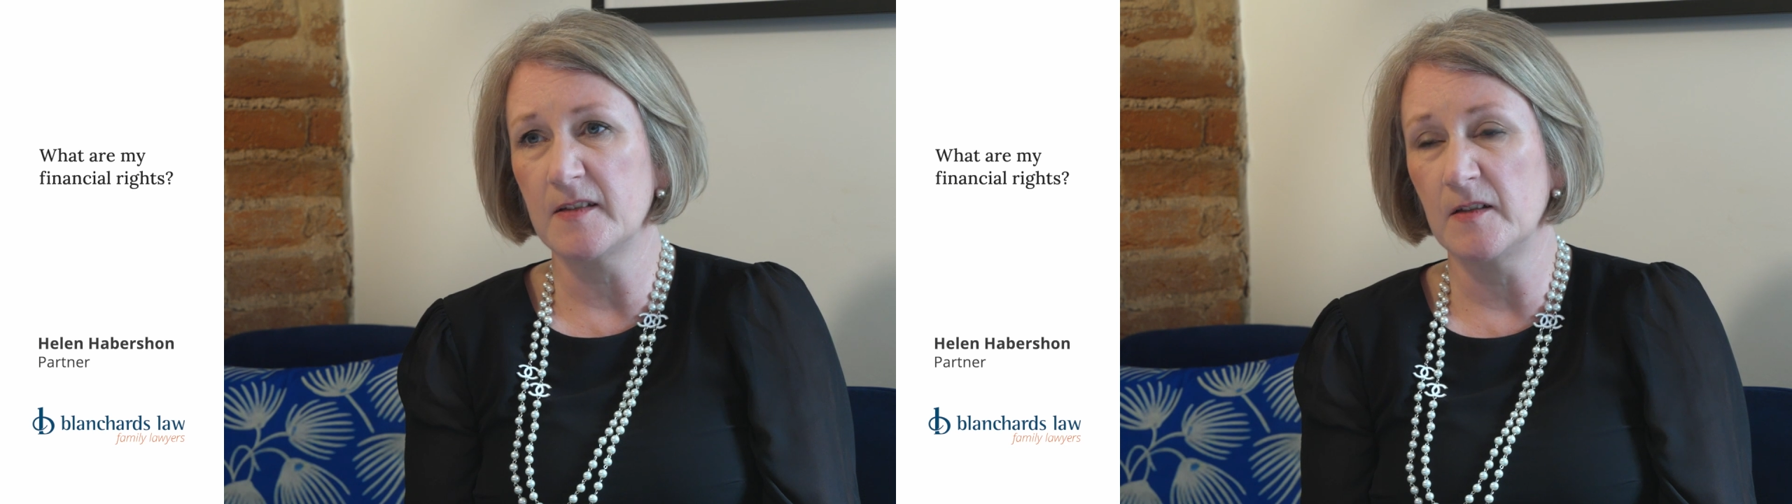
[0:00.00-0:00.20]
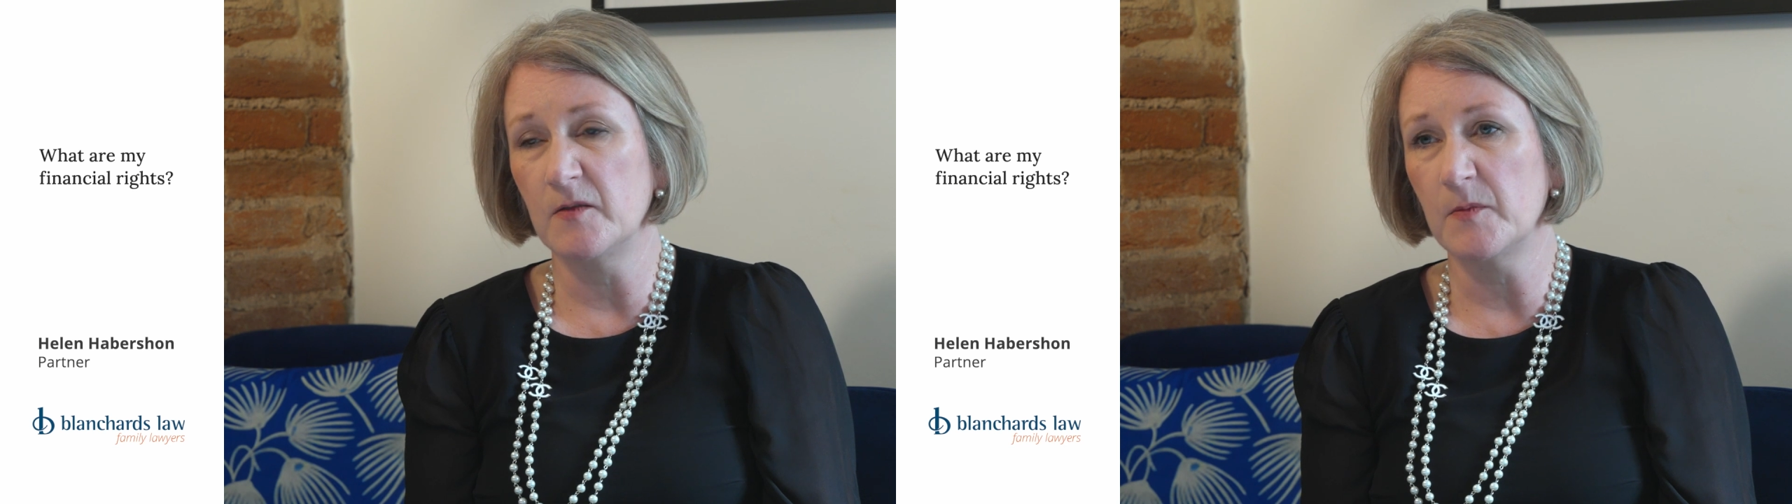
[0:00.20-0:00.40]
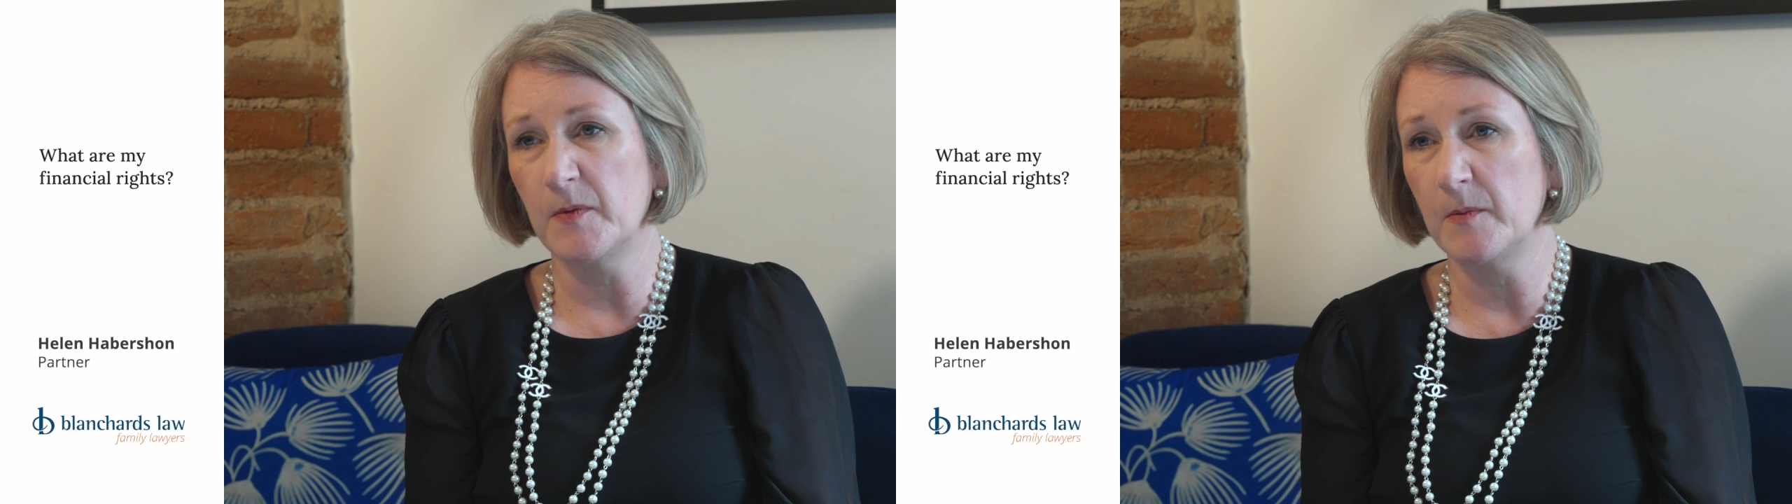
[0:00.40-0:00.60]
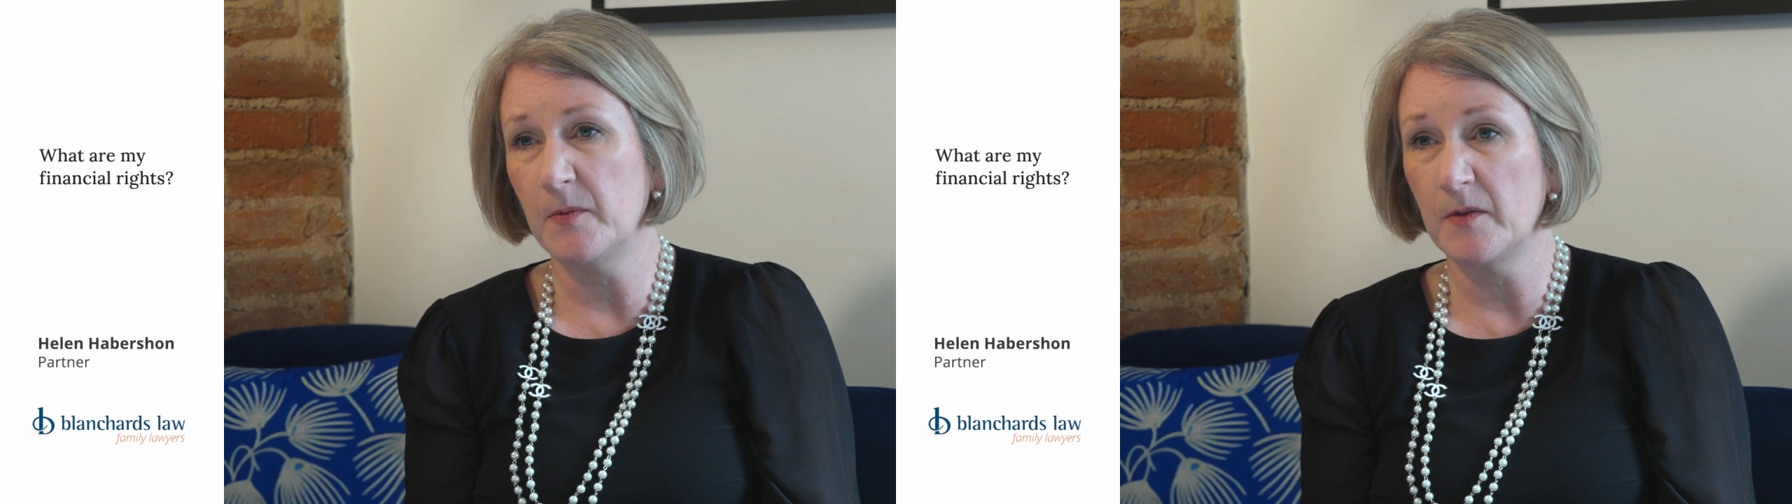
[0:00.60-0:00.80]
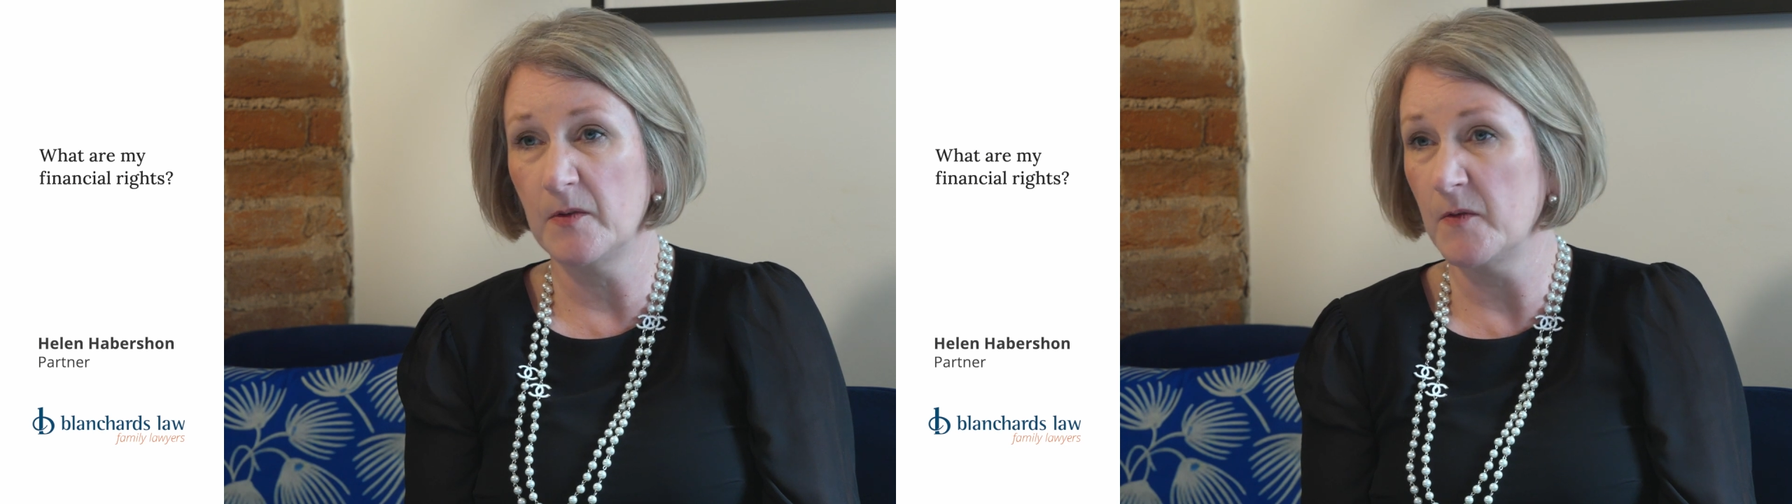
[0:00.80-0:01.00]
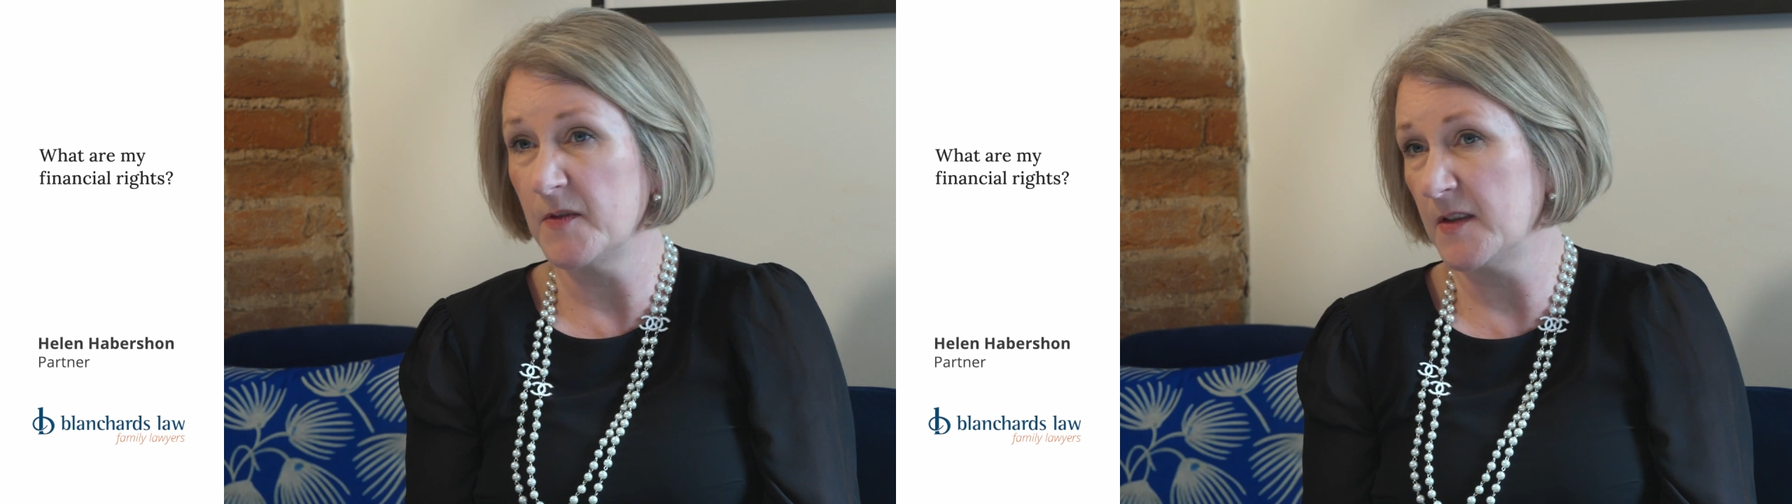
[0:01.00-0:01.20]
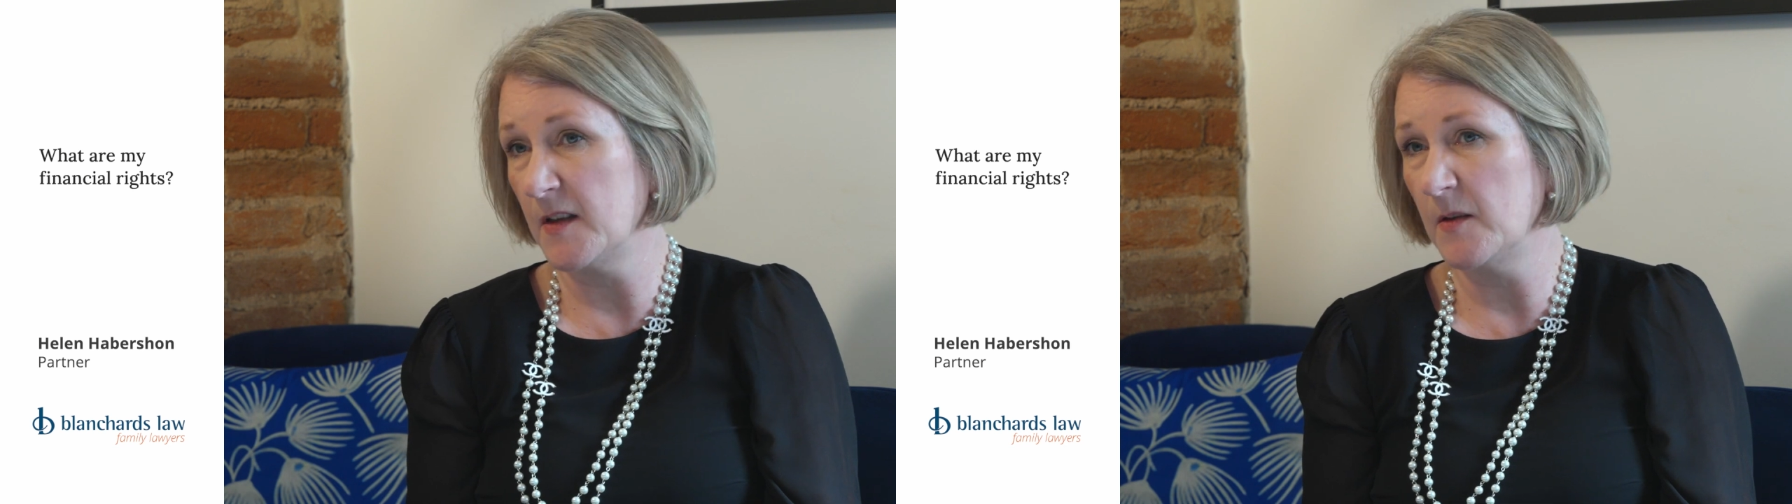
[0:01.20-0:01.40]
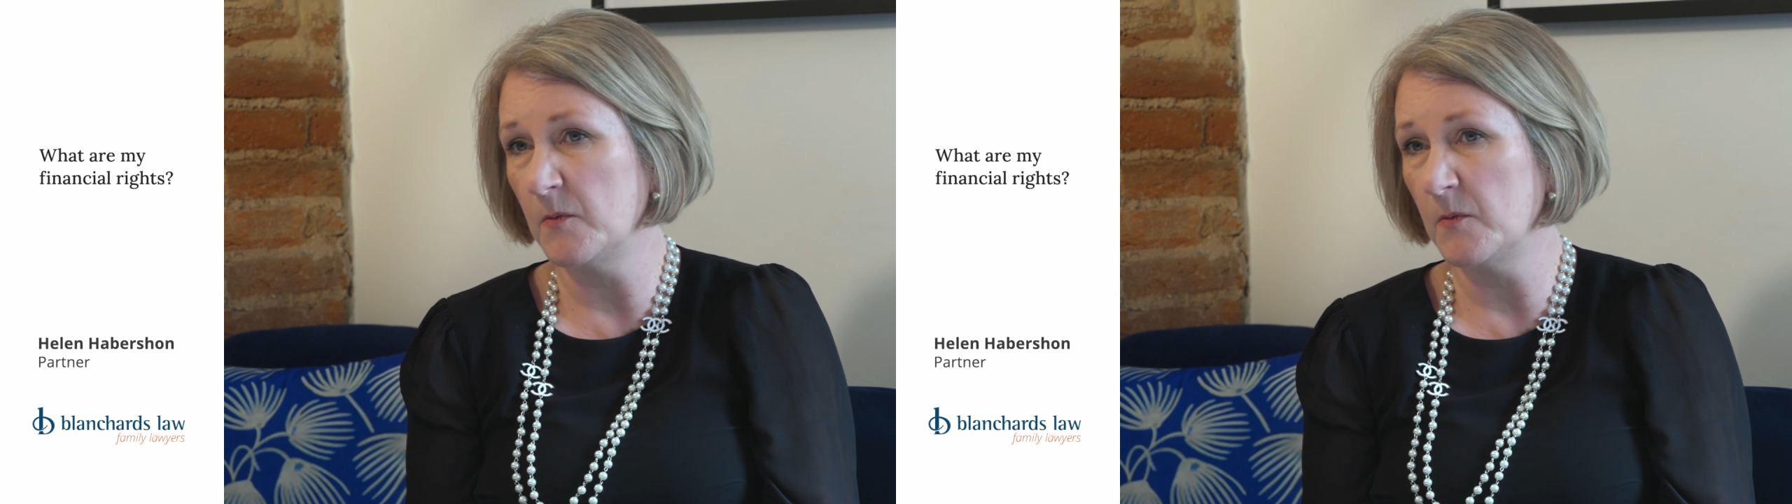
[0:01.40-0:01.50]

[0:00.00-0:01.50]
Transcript: And a lot of people obviously